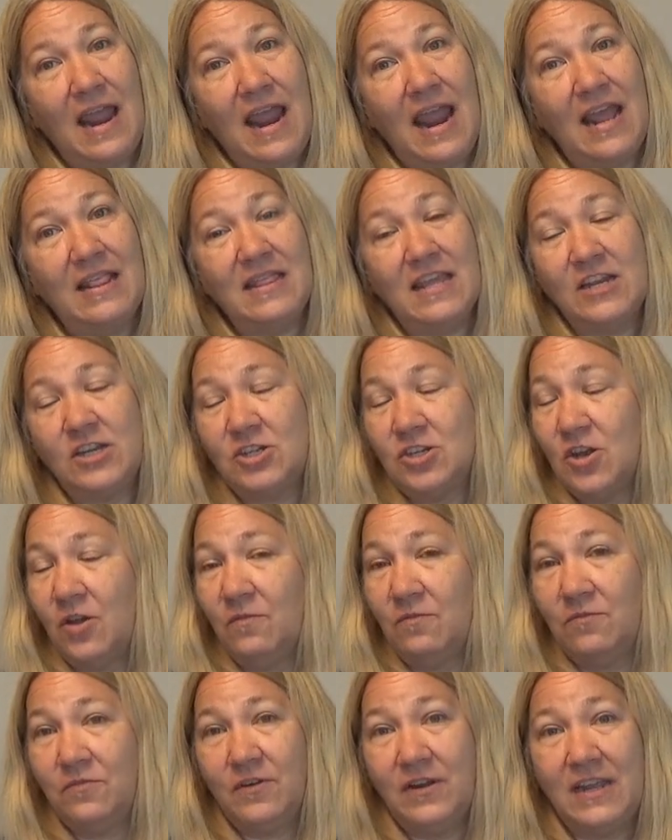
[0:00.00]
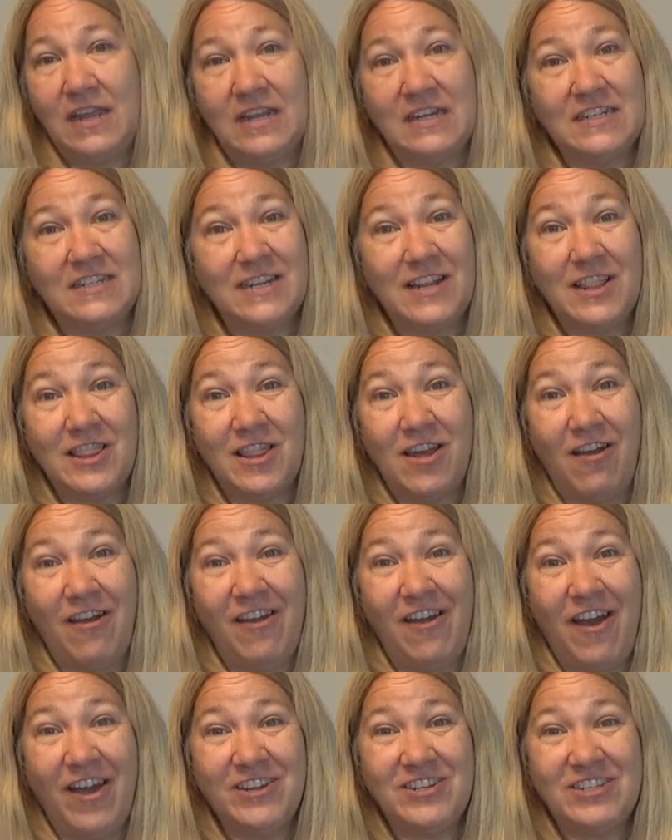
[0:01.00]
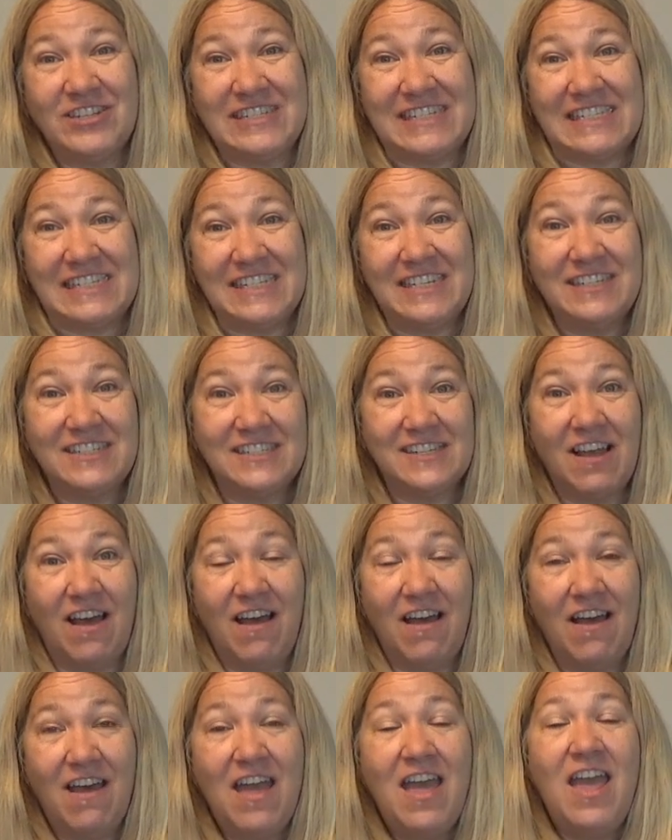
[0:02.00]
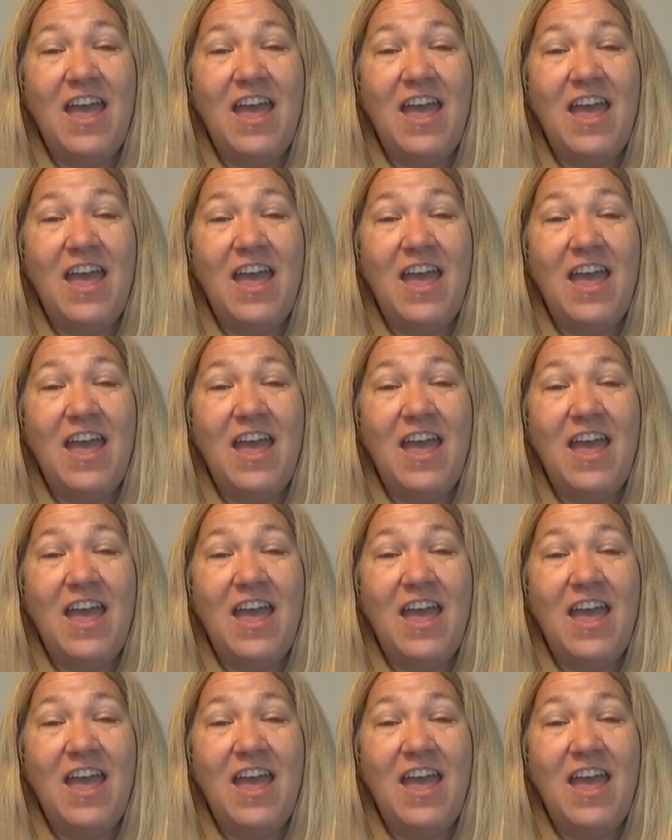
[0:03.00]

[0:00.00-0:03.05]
And then don't forget to log on to Seesaw